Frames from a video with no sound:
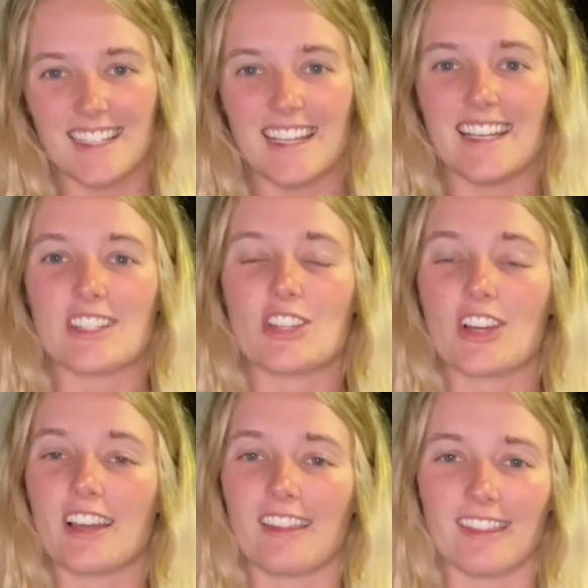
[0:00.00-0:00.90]
It
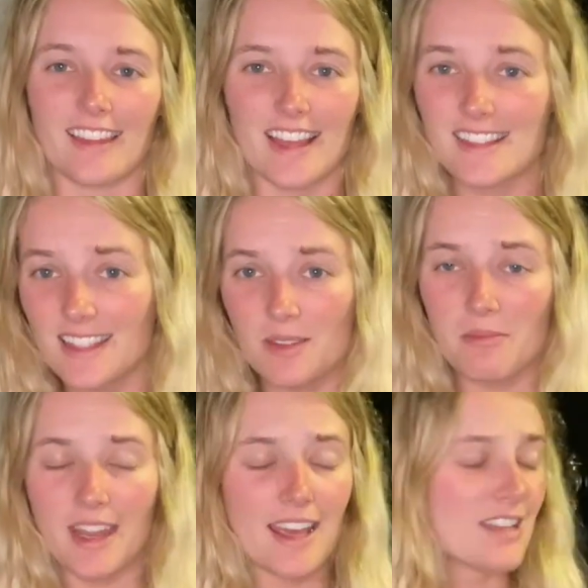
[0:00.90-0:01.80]
took less than a
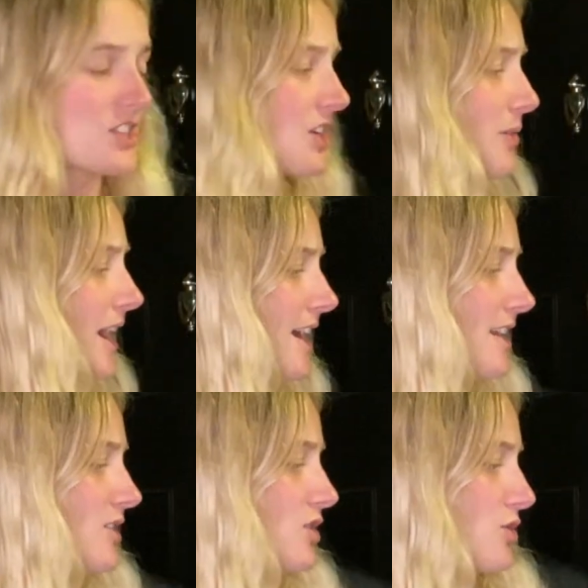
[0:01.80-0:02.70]
minute to go ahead
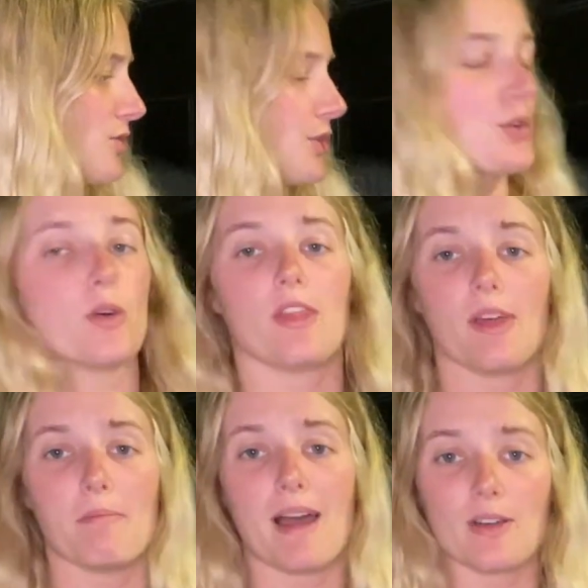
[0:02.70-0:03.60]
and screw
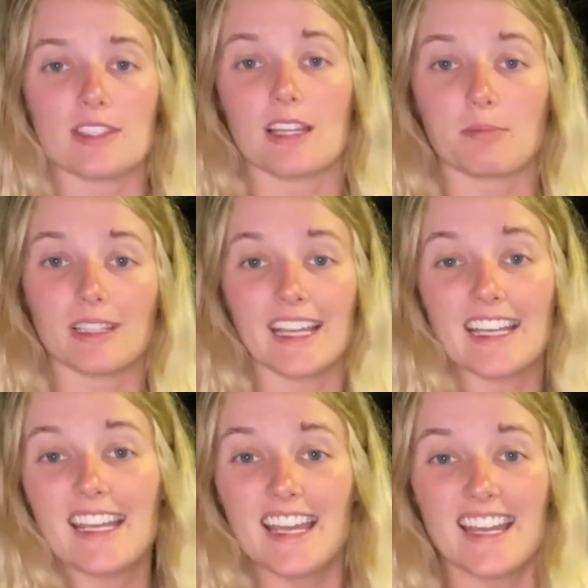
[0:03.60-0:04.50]
the mounting plate
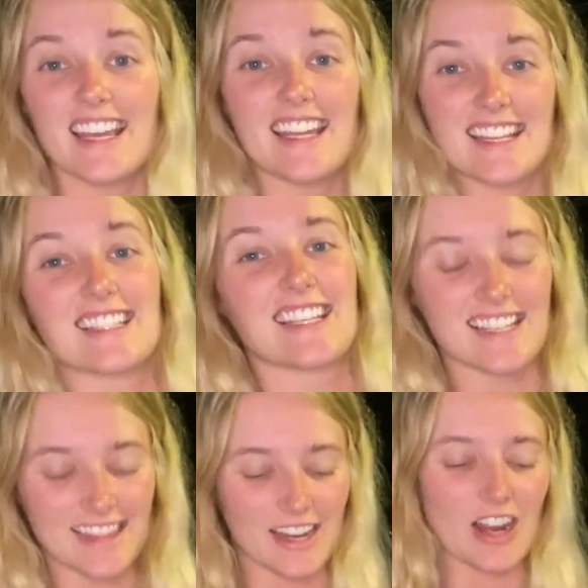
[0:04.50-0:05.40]
in. It is
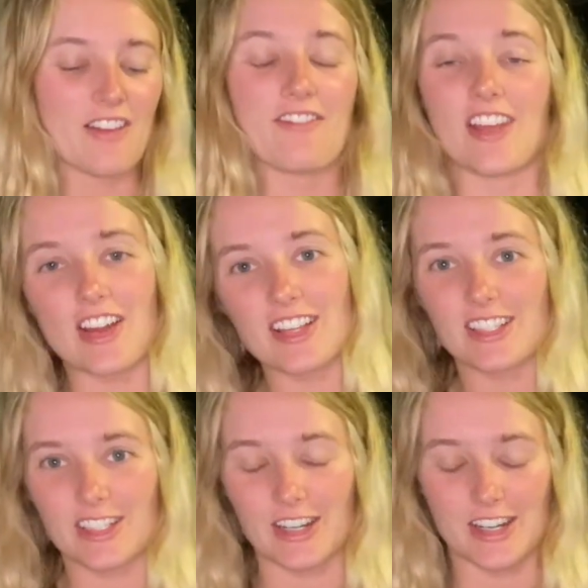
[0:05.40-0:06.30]
in there very
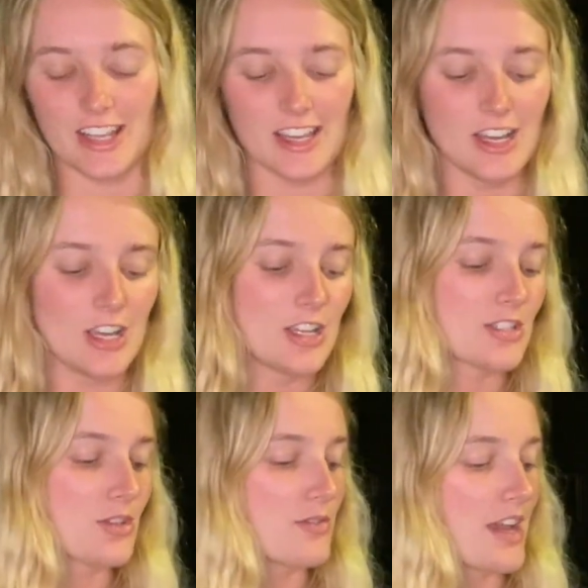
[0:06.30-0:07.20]
sturdy.
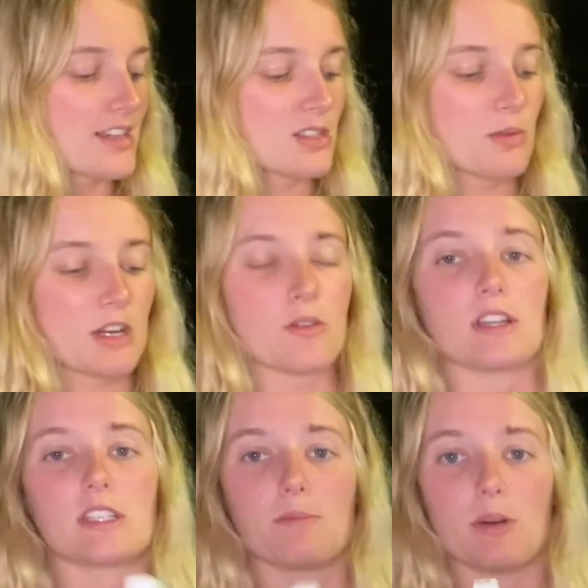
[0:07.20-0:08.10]
So next we're
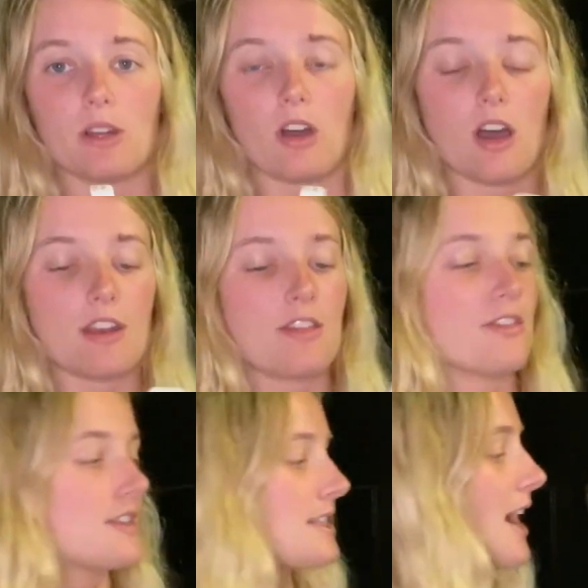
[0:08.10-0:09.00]
going to put on
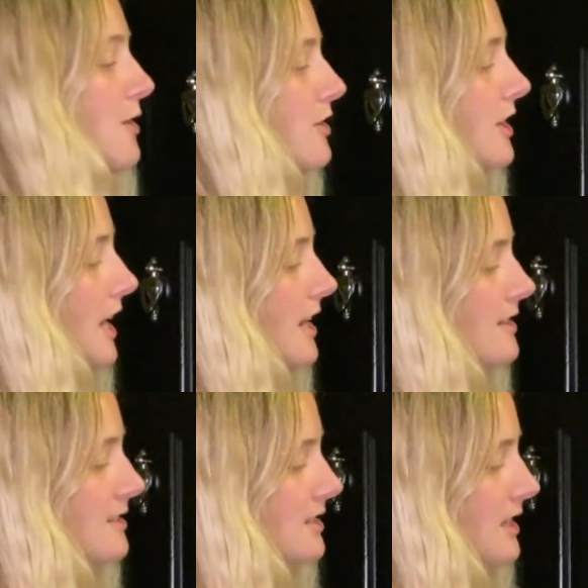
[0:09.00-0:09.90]
this outer
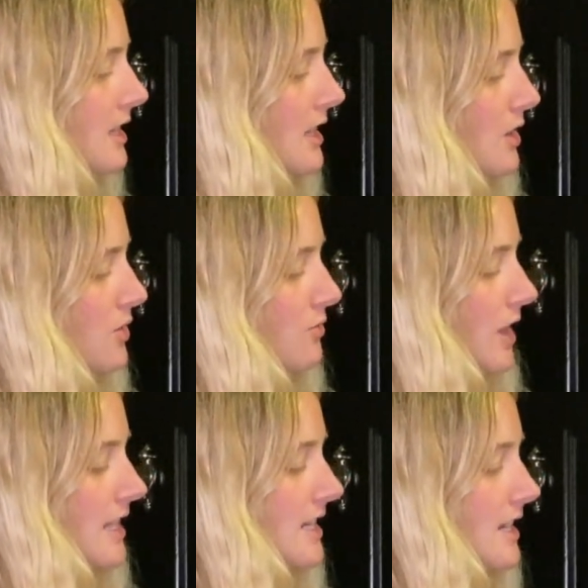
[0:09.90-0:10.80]
case
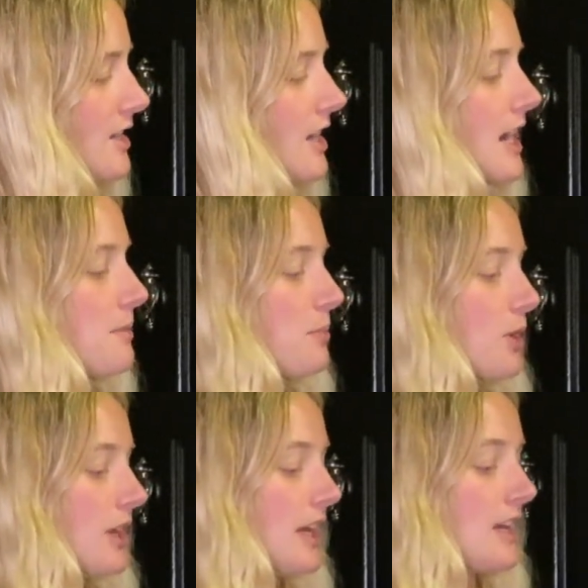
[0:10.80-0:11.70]
right here and
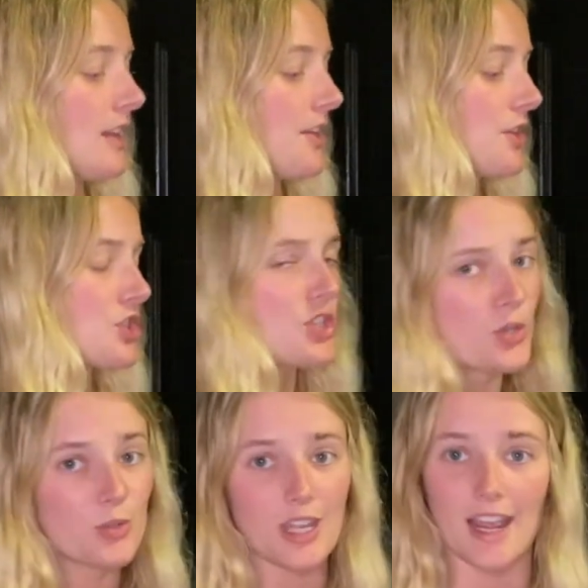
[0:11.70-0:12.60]
put in the
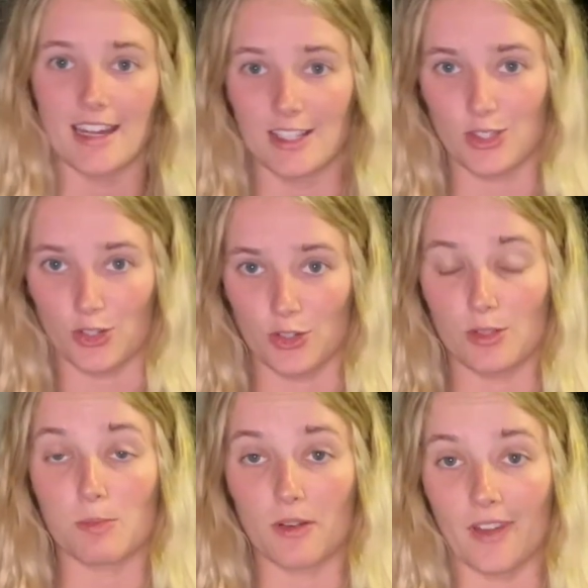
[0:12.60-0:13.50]
2 tiny
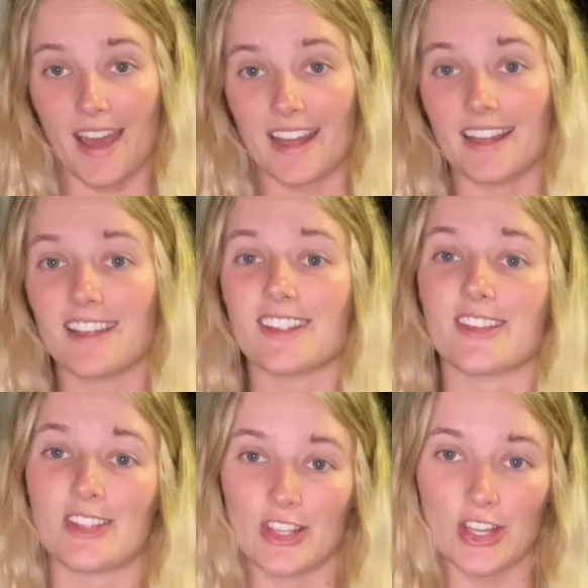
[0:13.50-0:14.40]
screws provided to
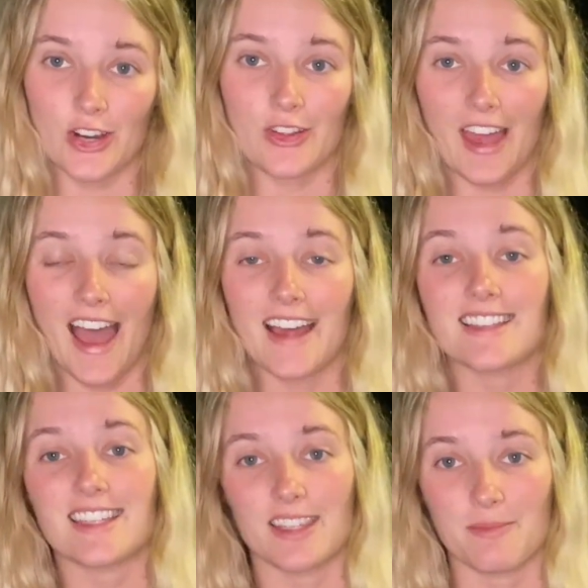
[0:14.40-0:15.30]
secure
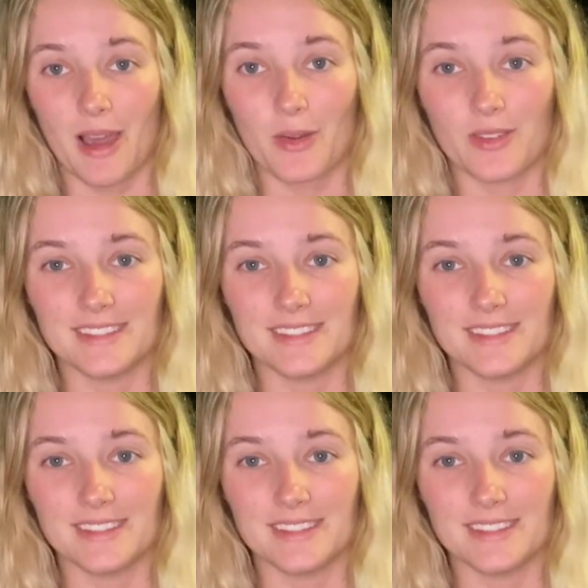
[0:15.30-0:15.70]
that to the mount.